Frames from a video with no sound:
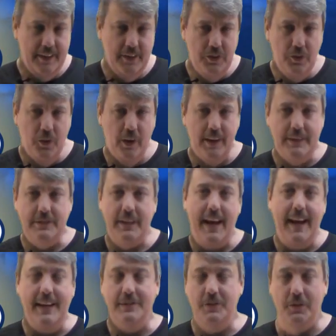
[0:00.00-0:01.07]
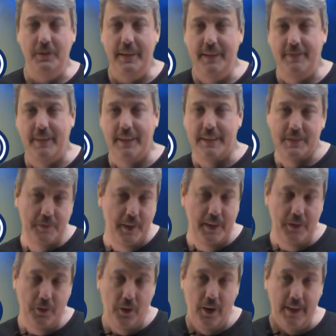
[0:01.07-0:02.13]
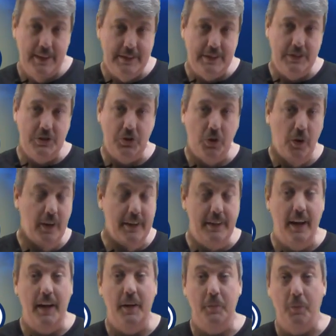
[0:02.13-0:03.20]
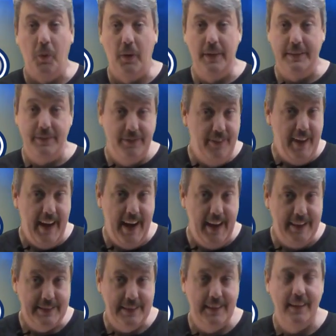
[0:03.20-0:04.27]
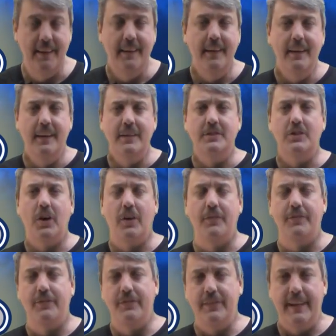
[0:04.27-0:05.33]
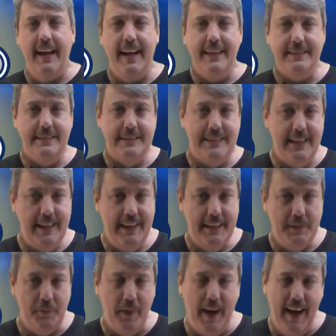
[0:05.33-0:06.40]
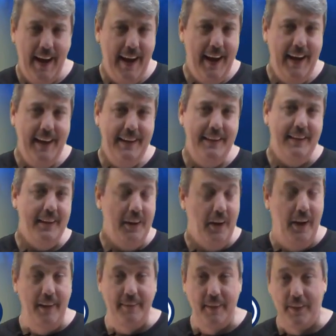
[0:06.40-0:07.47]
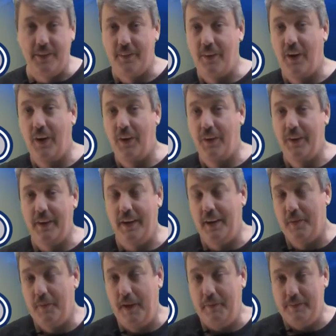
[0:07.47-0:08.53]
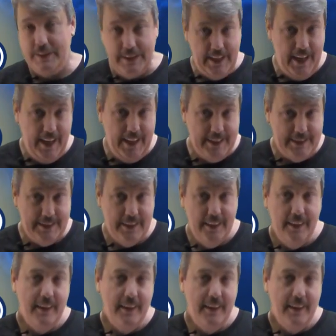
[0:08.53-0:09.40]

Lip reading: New Orleans has no defense, but New Orleans can score a ton of points fast. So if Kansas City gets behind, they'll have to throw. They're going to make mistakes.